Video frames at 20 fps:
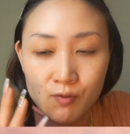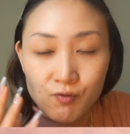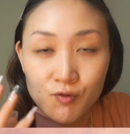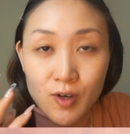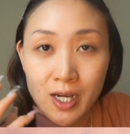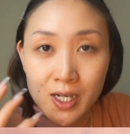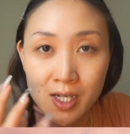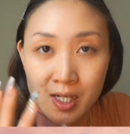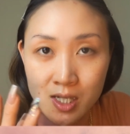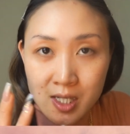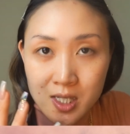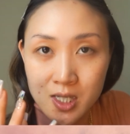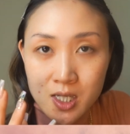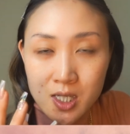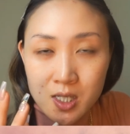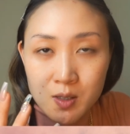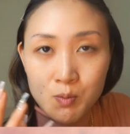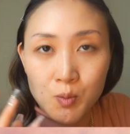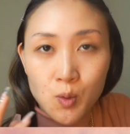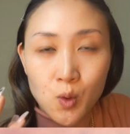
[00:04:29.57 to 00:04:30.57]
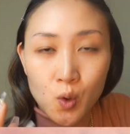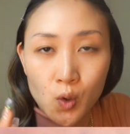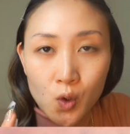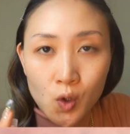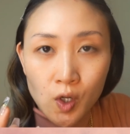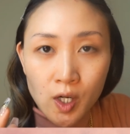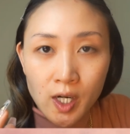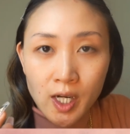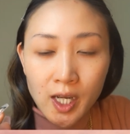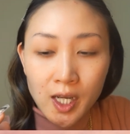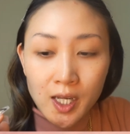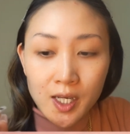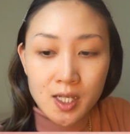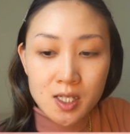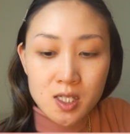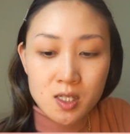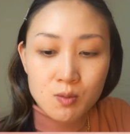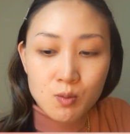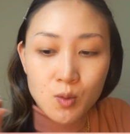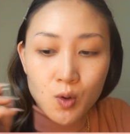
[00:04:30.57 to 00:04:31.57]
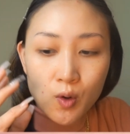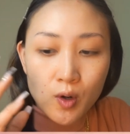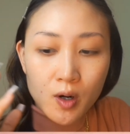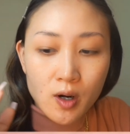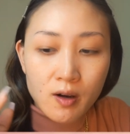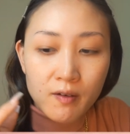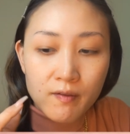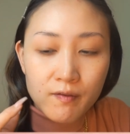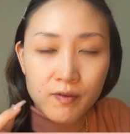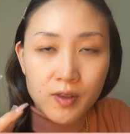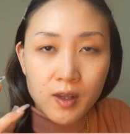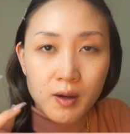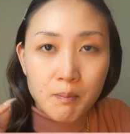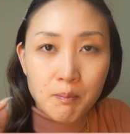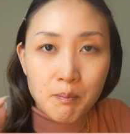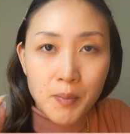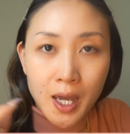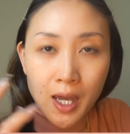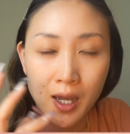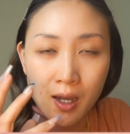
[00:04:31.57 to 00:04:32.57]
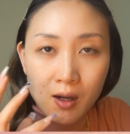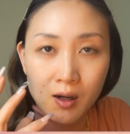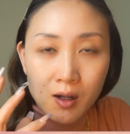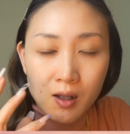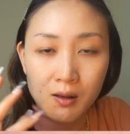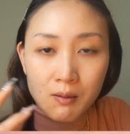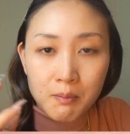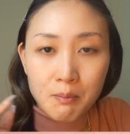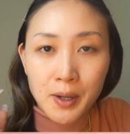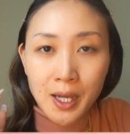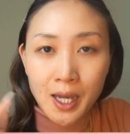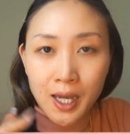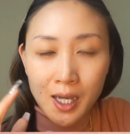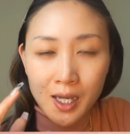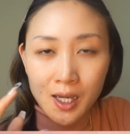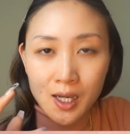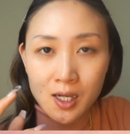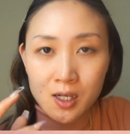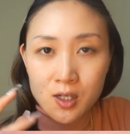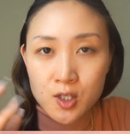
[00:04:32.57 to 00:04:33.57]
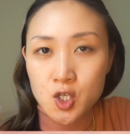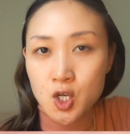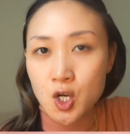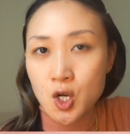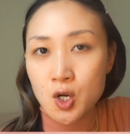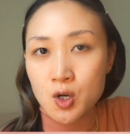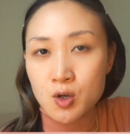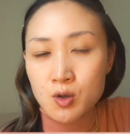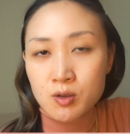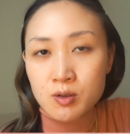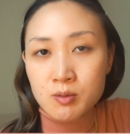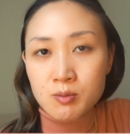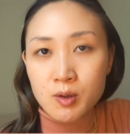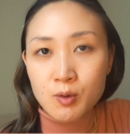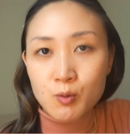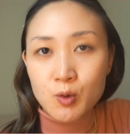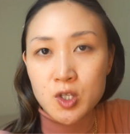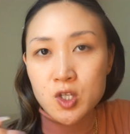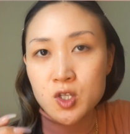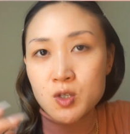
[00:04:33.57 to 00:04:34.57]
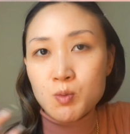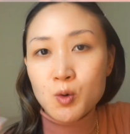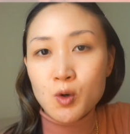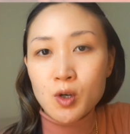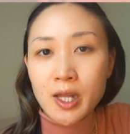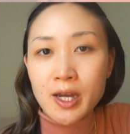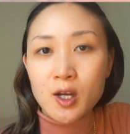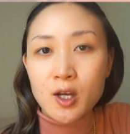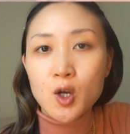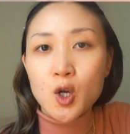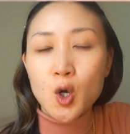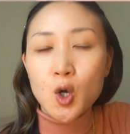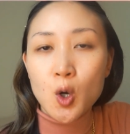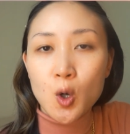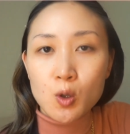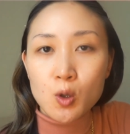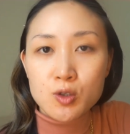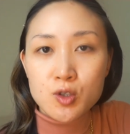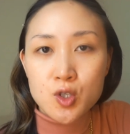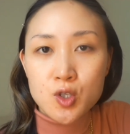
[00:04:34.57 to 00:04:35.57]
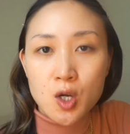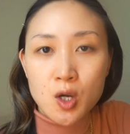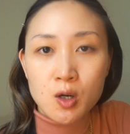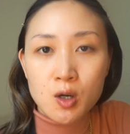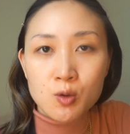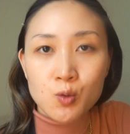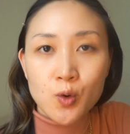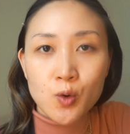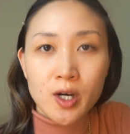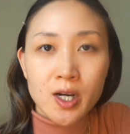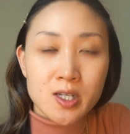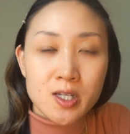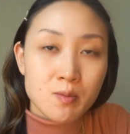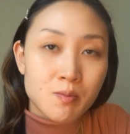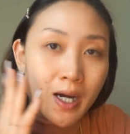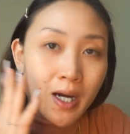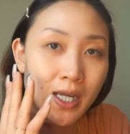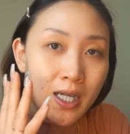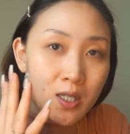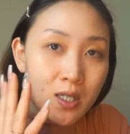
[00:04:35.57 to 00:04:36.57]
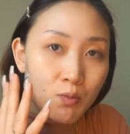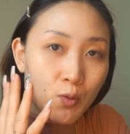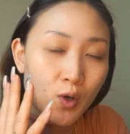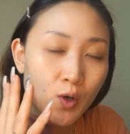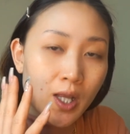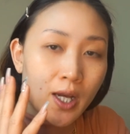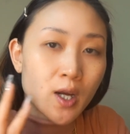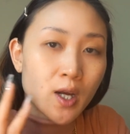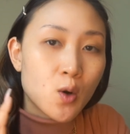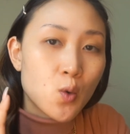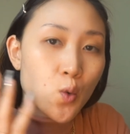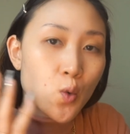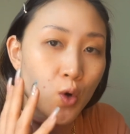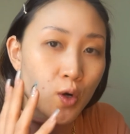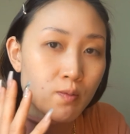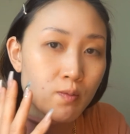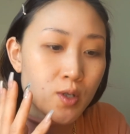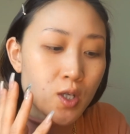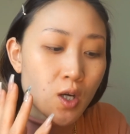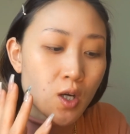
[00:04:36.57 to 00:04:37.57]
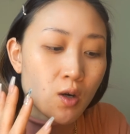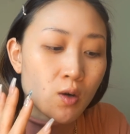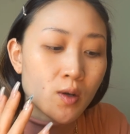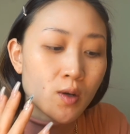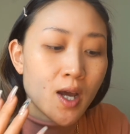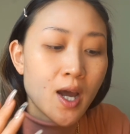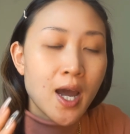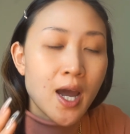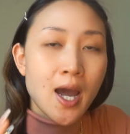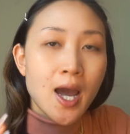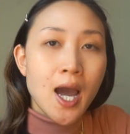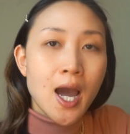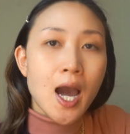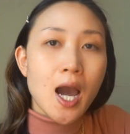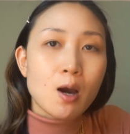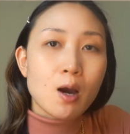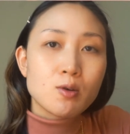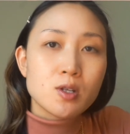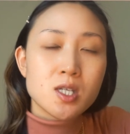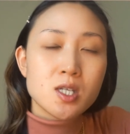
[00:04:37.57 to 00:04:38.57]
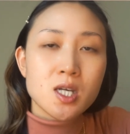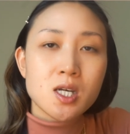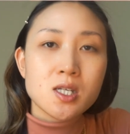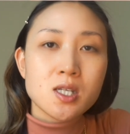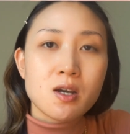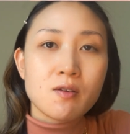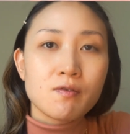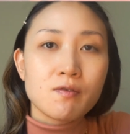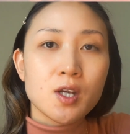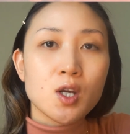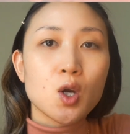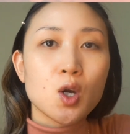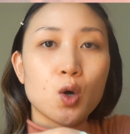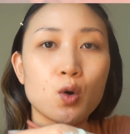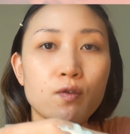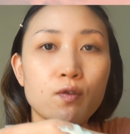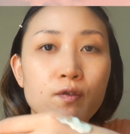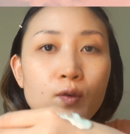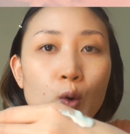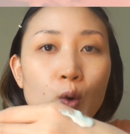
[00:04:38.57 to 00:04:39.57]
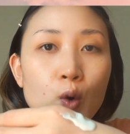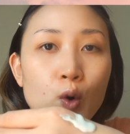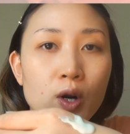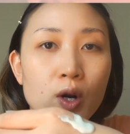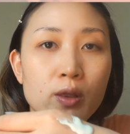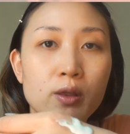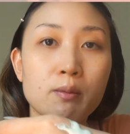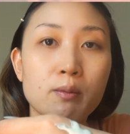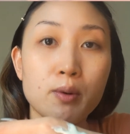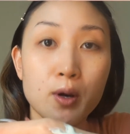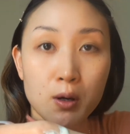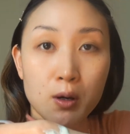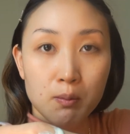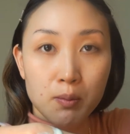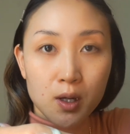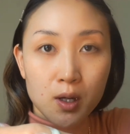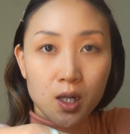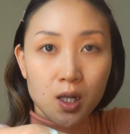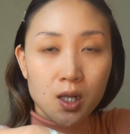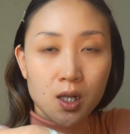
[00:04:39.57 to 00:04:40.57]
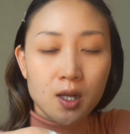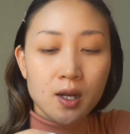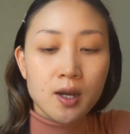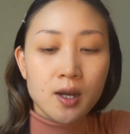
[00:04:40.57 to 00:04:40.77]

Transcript: reddens more and it's more of the pale pink tone, which is more like a cold tone, whereas mine is more like a warm tone, I would say definitely go for the purple.